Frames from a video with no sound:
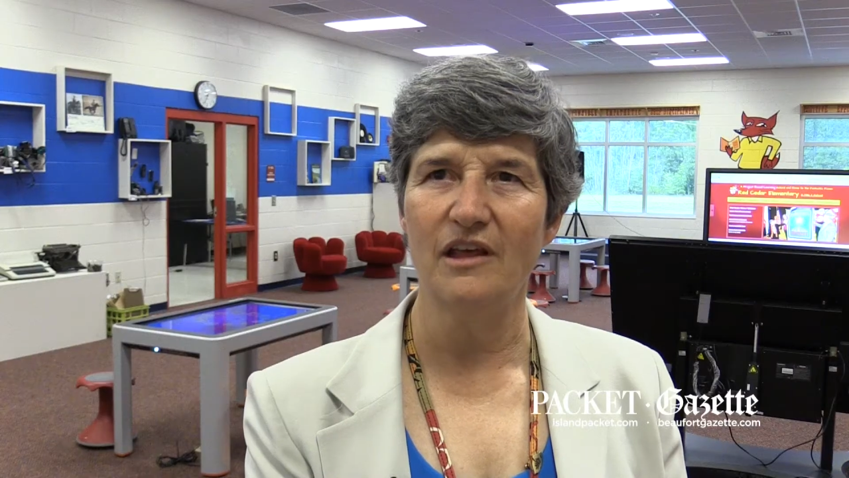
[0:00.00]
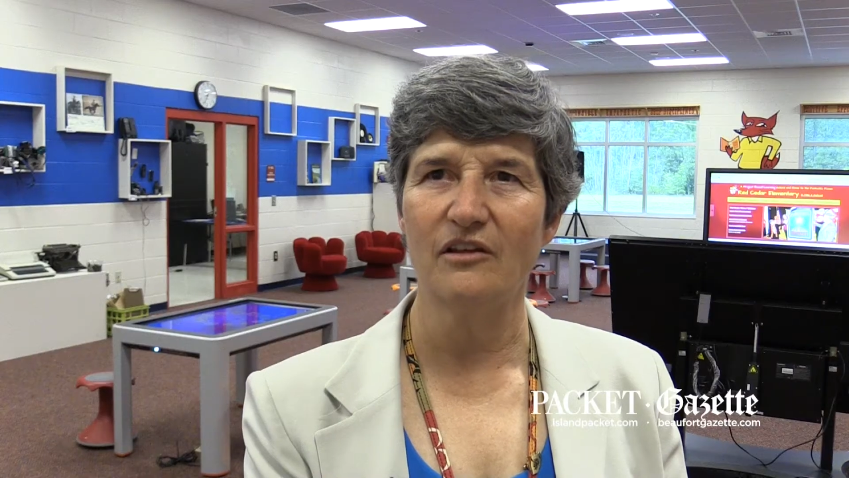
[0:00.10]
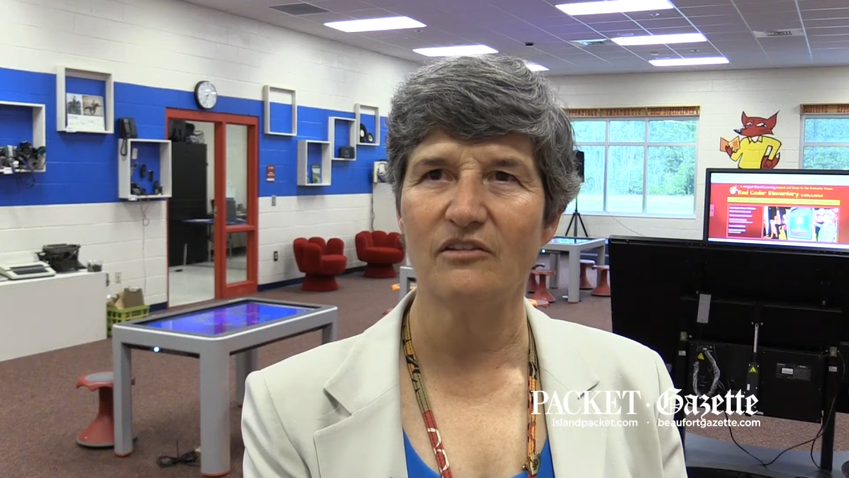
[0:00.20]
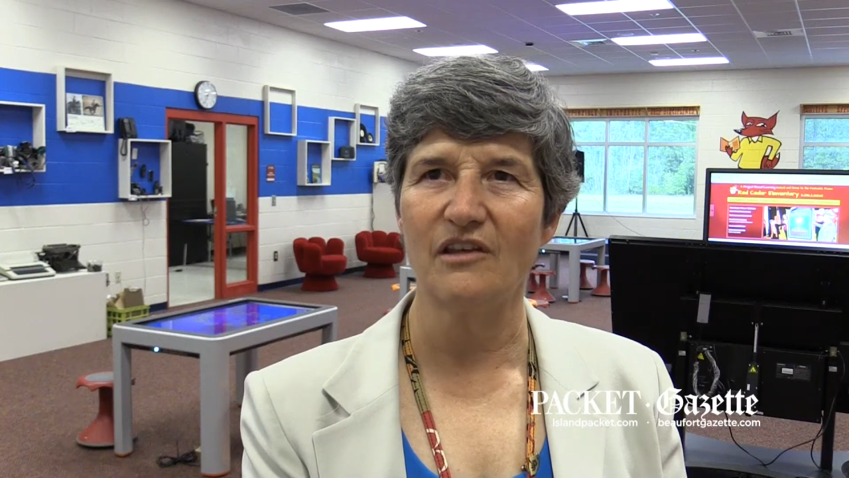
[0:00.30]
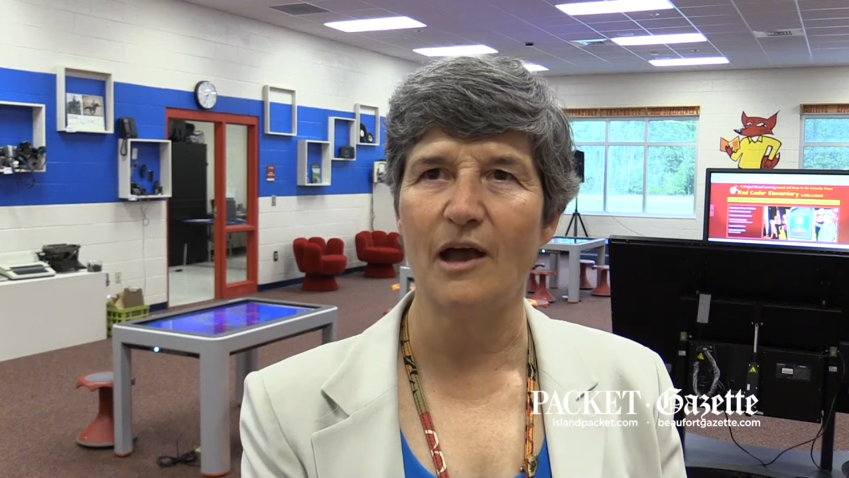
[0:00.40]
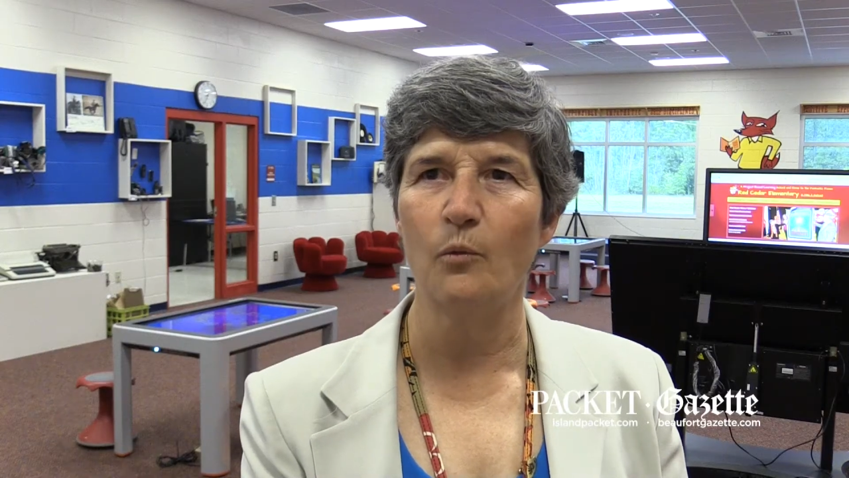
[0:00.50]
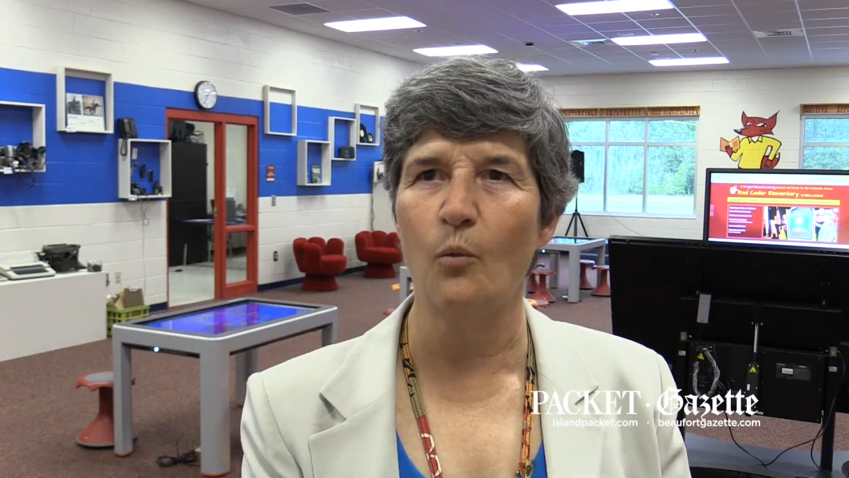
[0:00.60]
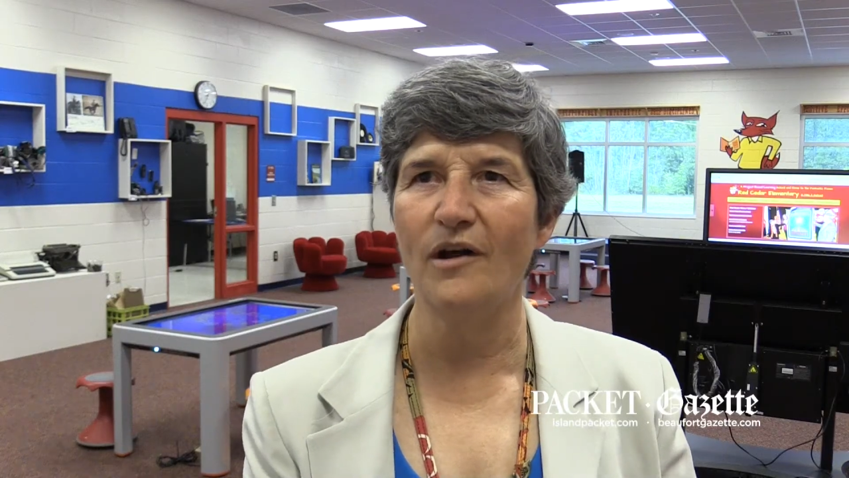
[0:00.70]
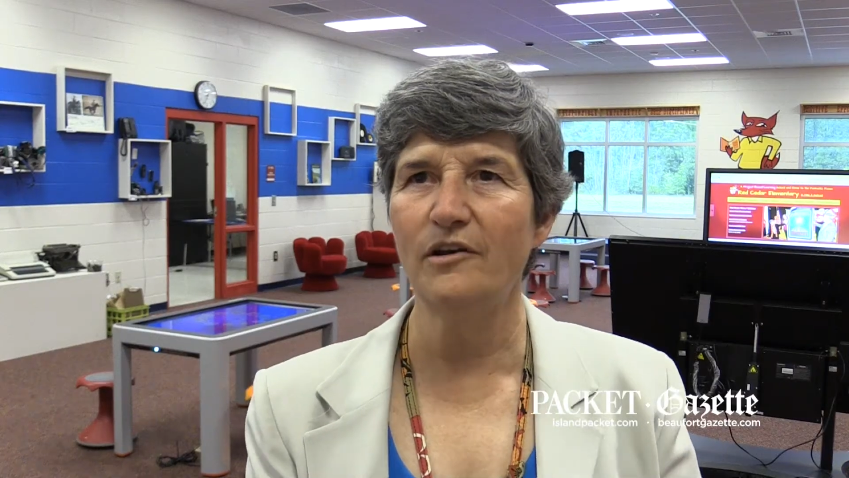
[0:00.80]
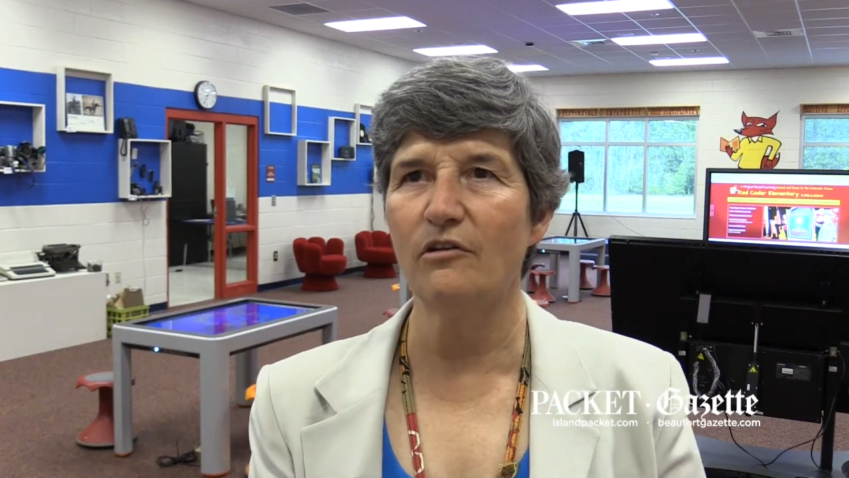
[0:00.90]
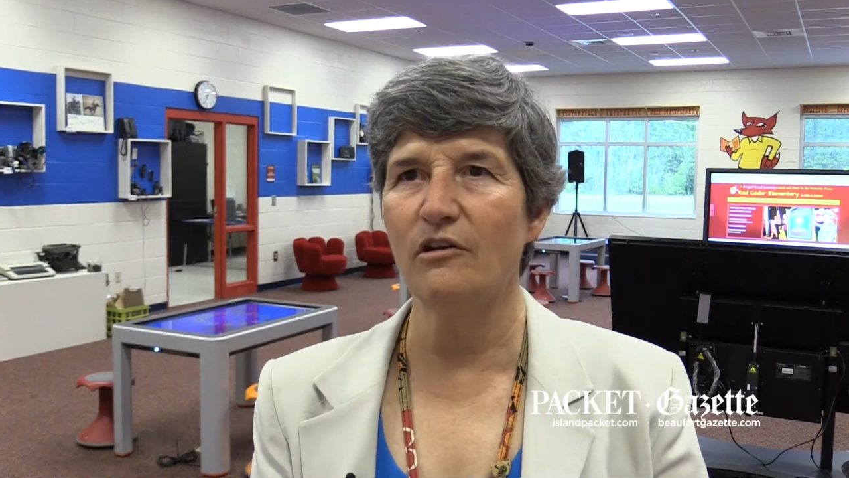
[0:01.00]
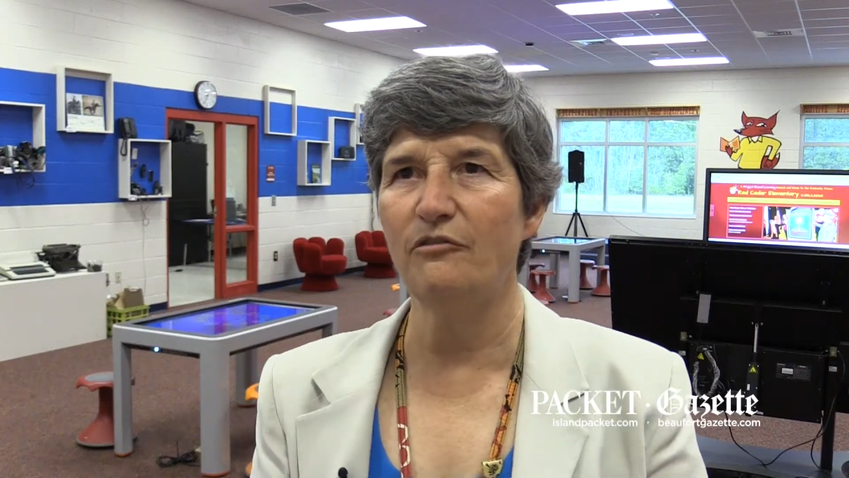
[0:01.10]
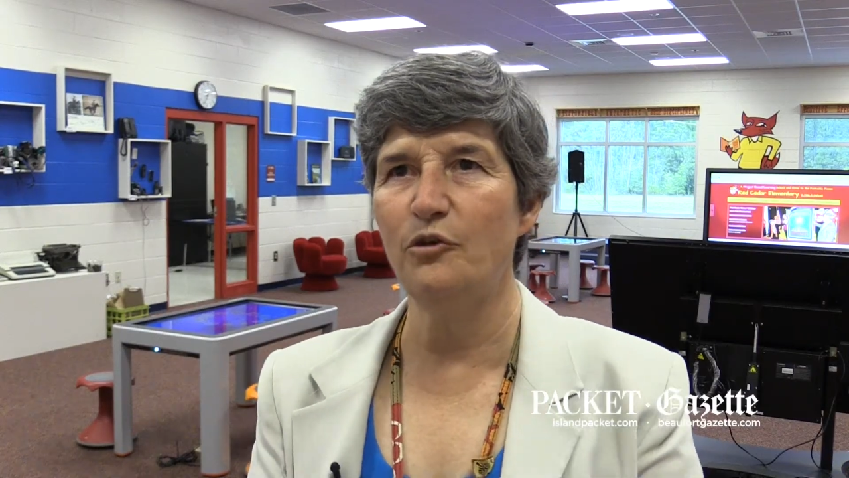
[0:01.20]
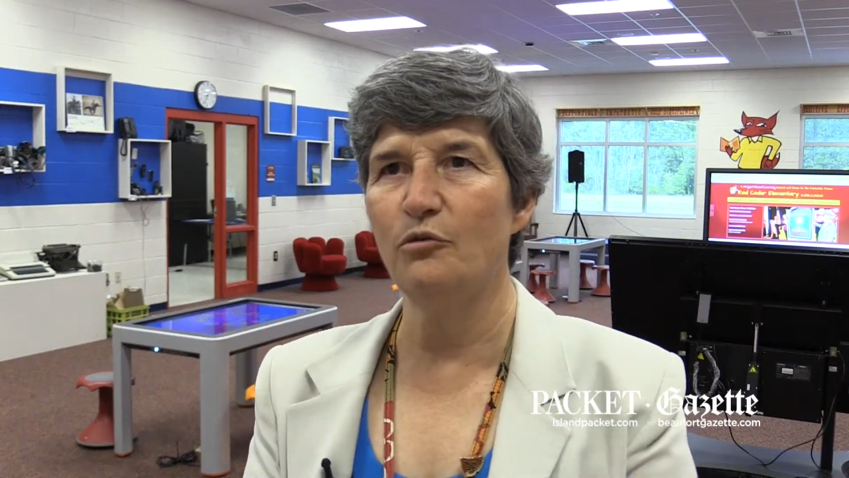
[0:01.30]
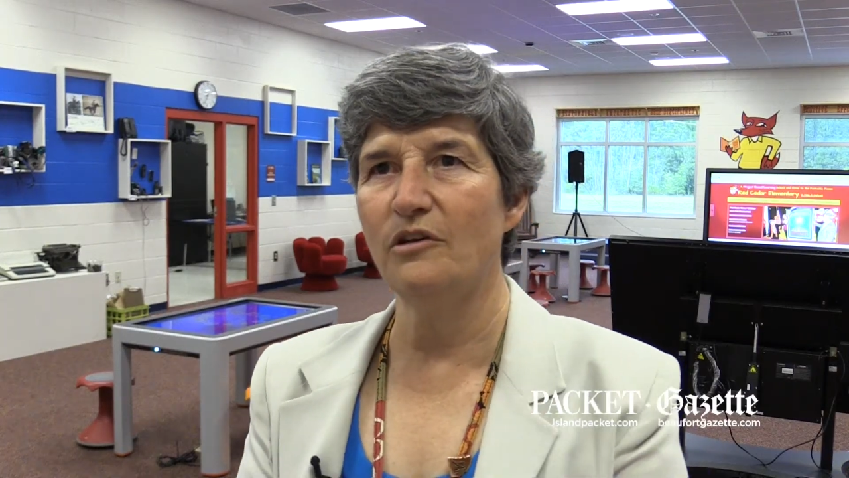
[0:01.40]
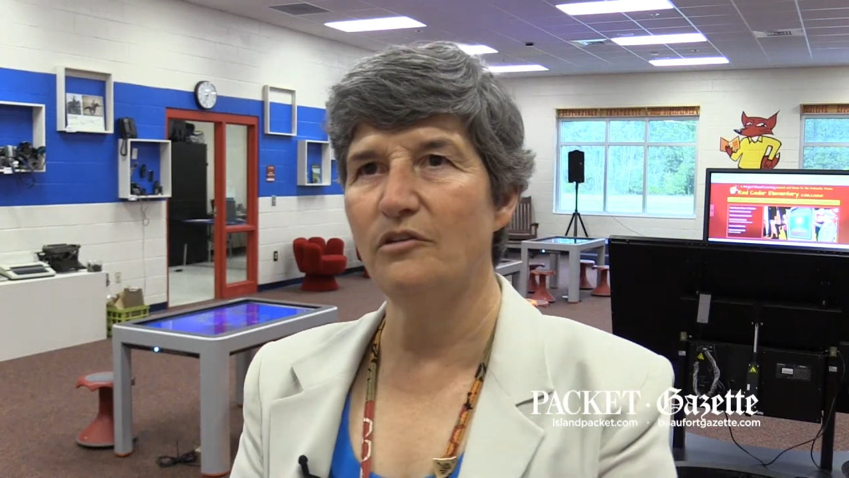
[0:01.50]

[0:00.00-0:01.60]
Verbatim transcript: this, I wonder if you